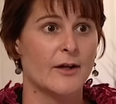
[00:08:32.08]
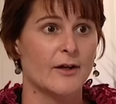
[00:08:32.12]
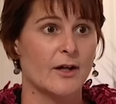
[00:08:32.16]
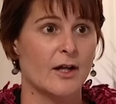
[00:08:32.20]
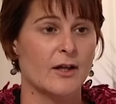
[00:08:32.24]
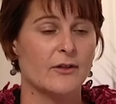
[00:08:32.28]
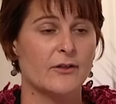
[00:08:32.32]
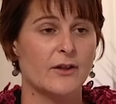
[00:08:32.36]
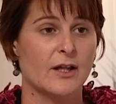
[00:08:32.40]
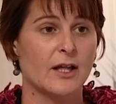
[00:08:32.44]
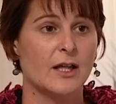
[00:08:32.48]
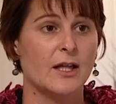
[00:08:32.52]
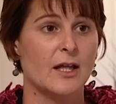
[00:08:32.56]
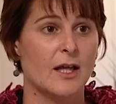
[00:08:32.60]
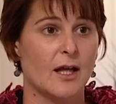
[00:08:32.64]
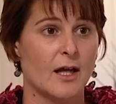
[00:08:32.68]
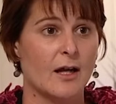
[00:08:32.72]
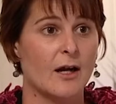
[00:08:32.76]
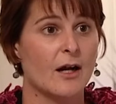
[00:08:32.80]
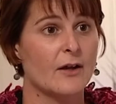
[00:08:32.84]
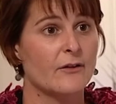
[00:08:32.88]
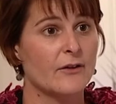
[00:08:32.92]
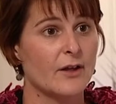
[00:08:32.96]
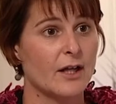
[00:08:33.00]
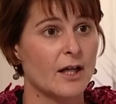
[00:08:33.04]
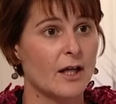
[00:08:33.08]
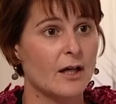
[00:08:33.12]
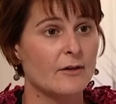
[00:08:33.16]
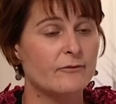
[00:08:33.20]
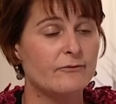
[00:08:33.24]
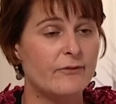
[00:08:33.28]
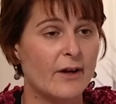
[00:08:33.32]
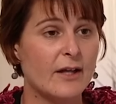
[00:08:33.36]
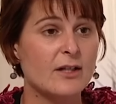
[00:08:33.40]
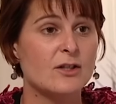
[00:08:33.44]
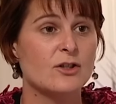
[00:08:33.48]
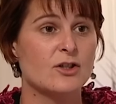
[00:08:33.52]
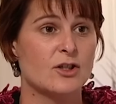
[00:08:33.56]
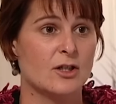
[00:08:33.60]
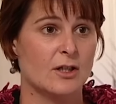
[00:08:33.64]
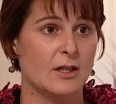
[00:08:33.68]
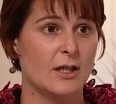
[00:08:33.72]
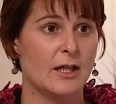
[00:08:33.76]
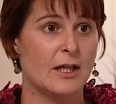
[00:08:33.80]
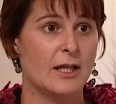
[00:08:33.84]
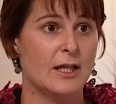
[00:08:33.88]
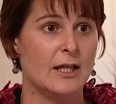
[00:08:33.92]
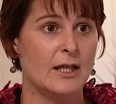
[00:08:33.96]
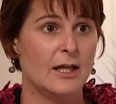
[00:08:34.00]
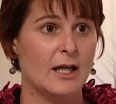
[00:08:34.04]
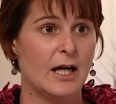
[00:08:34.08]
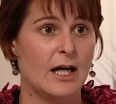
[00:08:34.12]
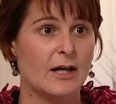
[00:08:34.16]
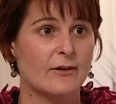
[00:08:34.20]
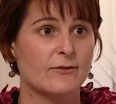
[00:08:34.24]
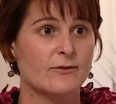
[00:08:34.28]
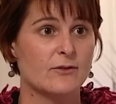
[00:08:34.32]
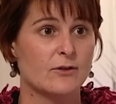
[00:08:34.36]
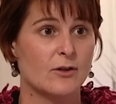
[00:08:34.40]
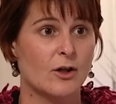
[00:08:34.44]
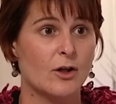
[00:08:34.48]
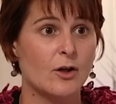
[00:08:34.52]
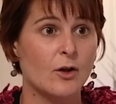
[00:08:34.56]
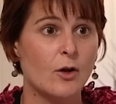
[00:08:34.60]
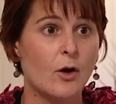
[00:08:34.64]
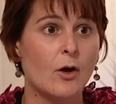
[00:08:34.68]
And I think, yeah, I think eventually, after a